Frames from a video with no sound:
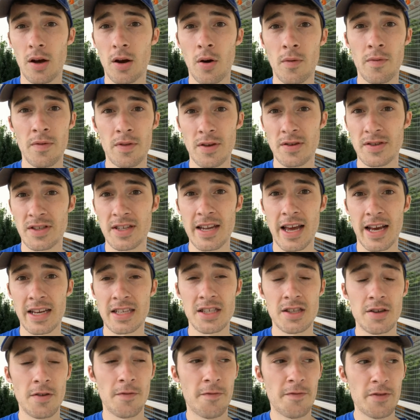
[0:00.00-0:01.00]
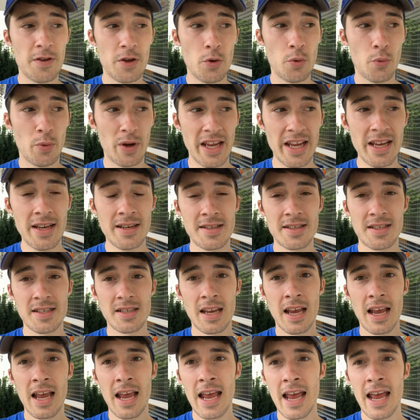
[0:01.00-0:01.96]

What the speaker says: over those next few weeks.